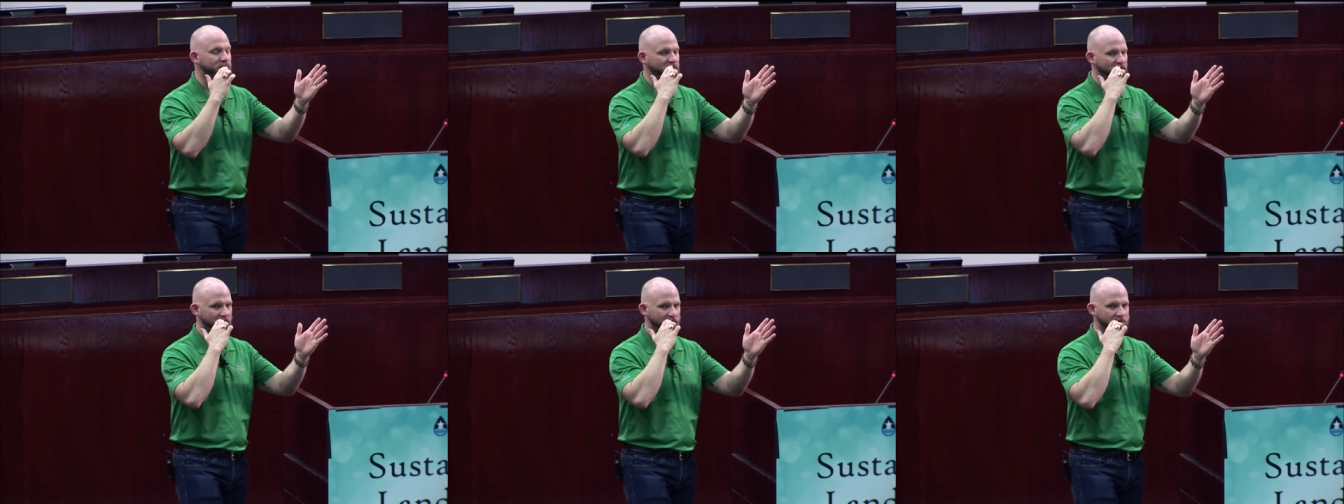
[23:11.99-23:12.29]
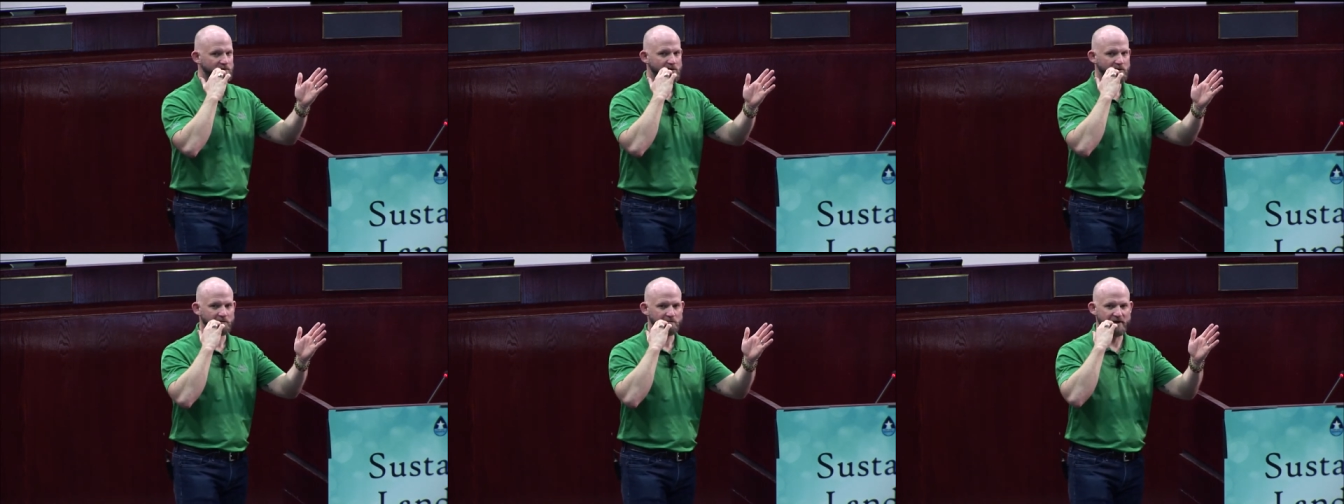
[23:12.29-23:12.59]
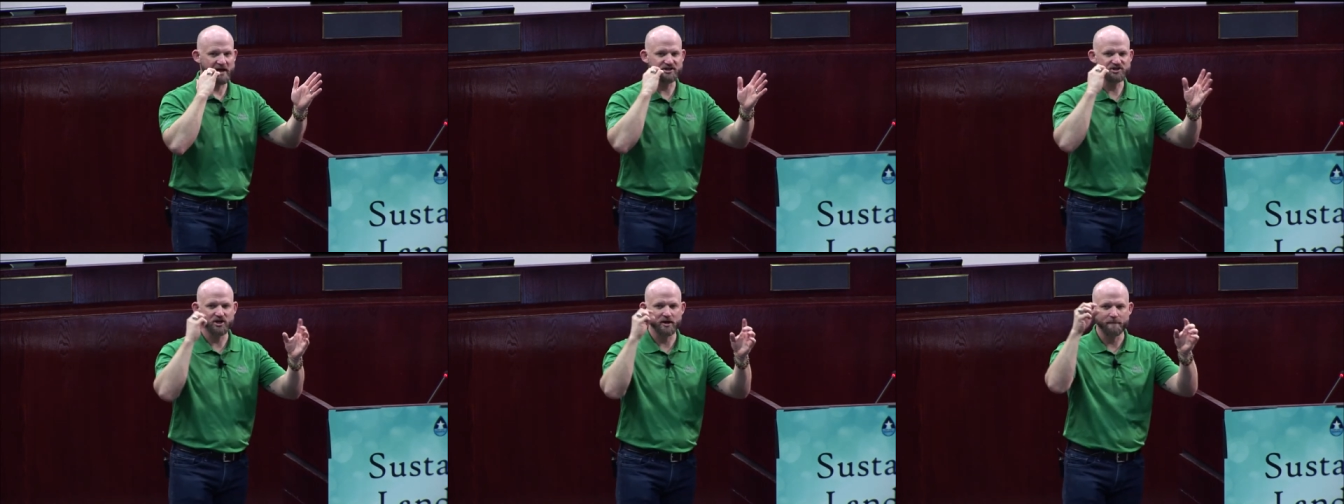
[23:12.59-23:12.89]
Okay.
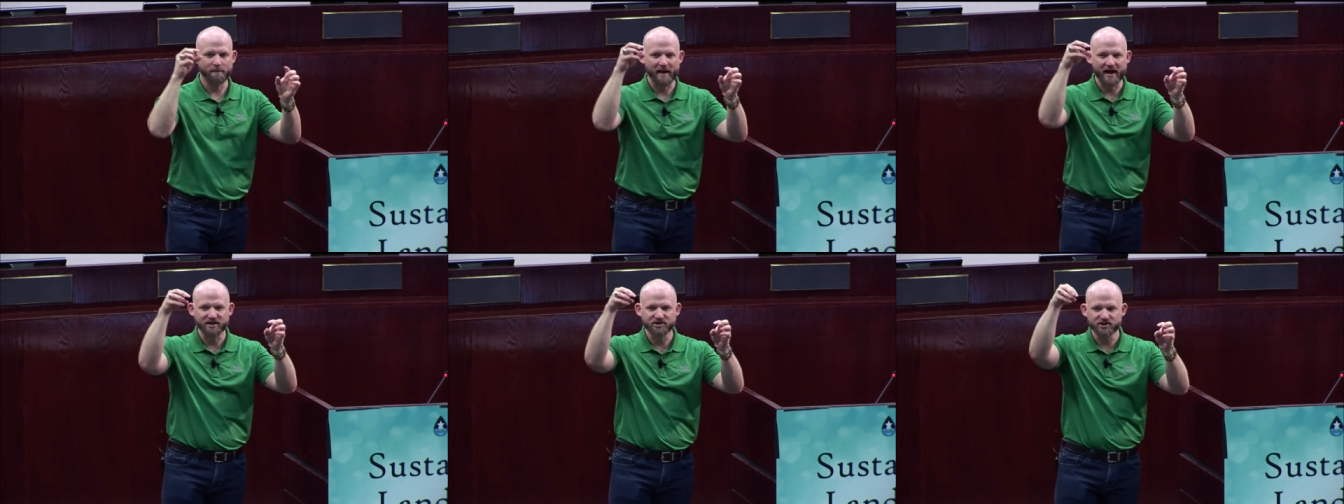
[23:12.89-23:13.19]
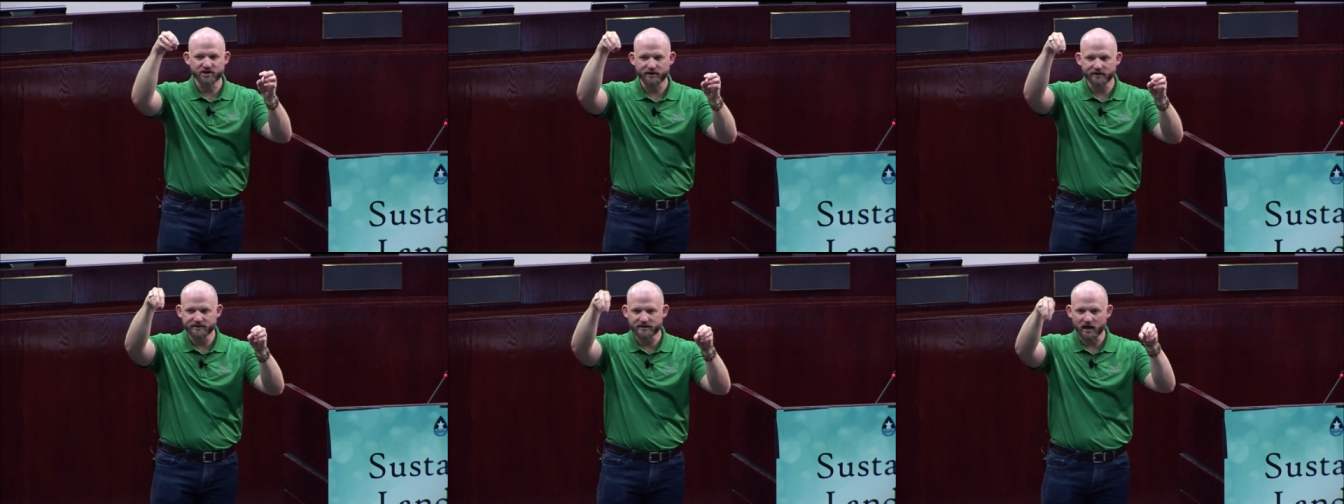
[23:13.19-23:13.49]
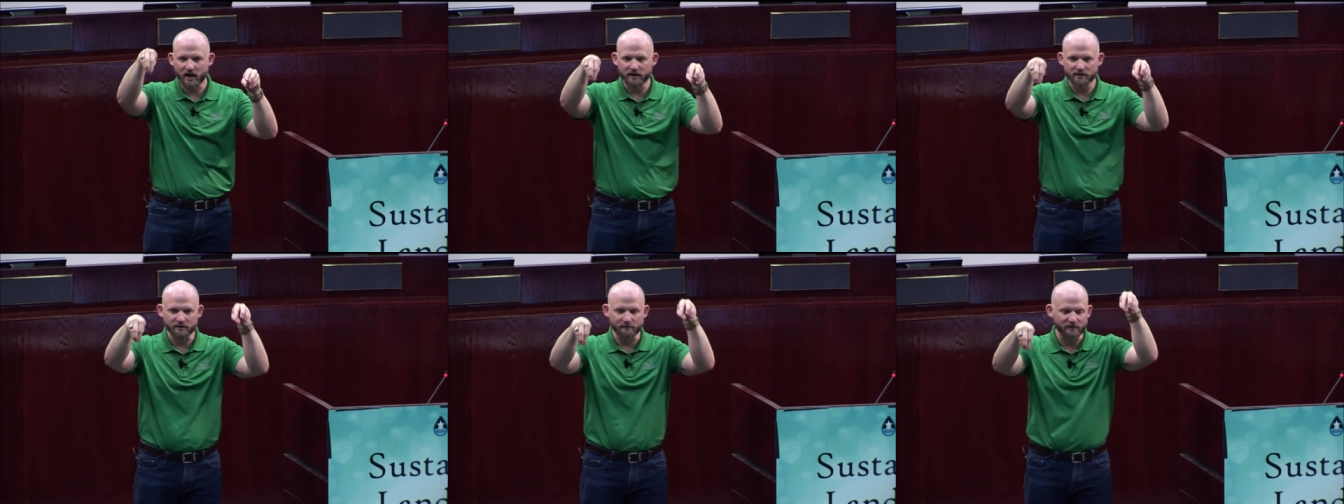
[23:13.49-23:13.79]
Imagine an imaginary
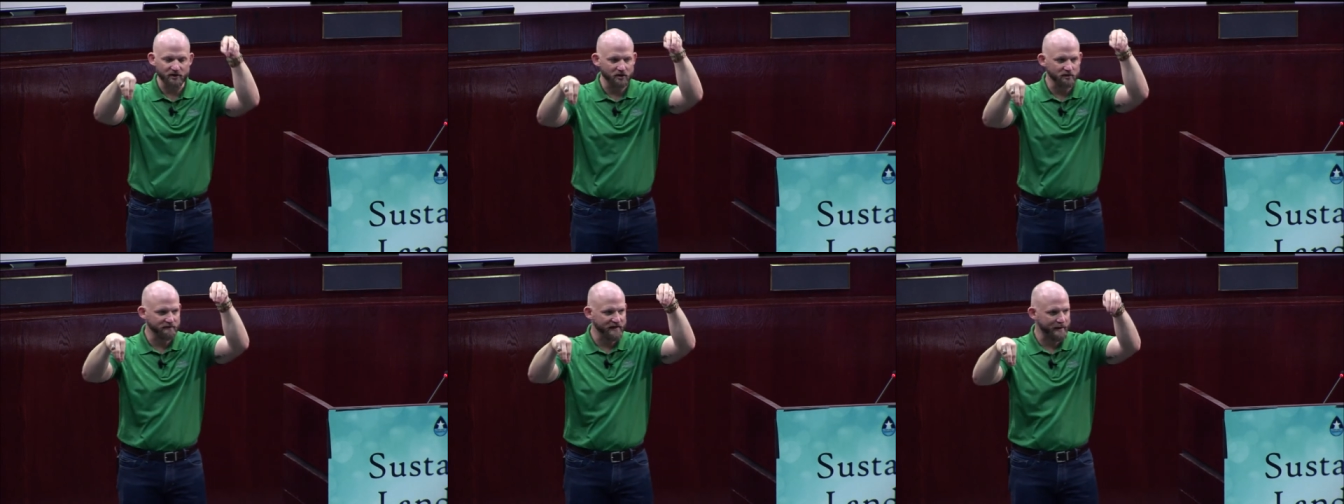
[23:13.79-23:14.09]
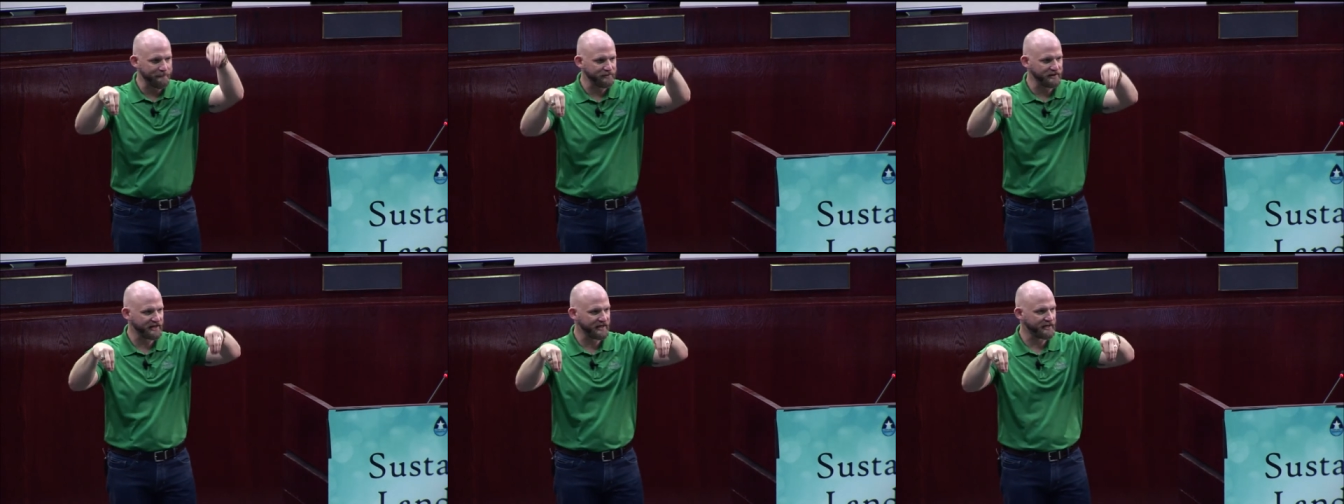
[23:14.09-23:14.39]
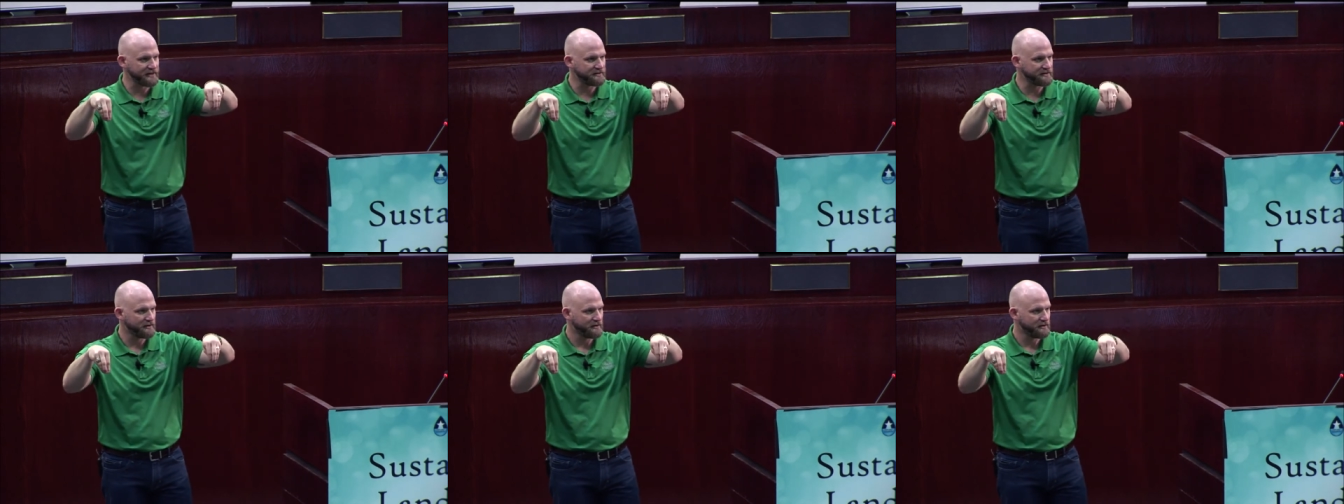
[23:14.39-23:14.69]
dot in the middle of that
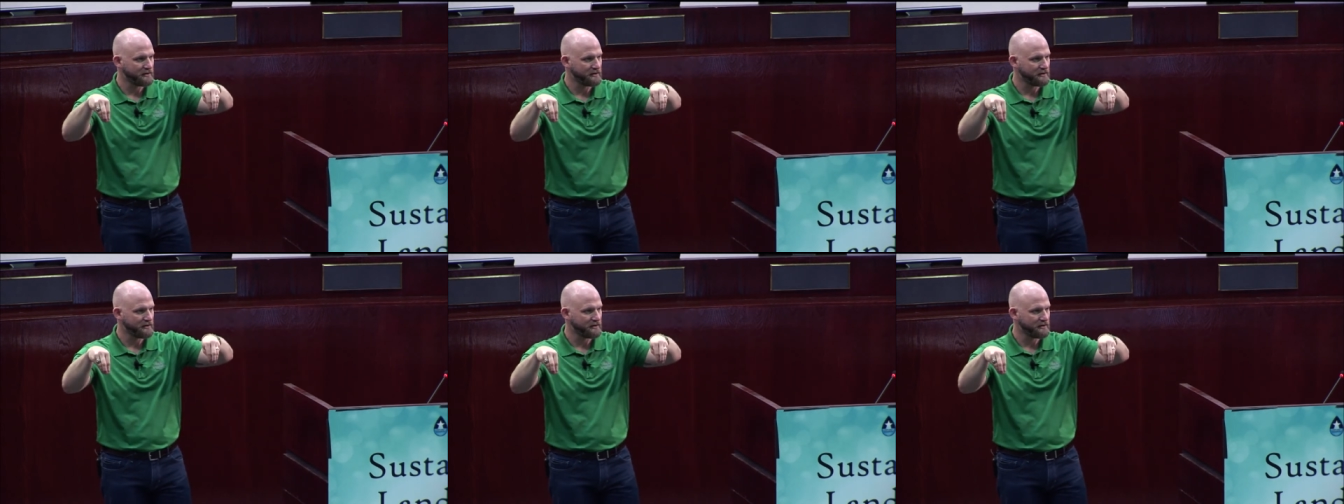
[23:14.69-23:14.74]
plant,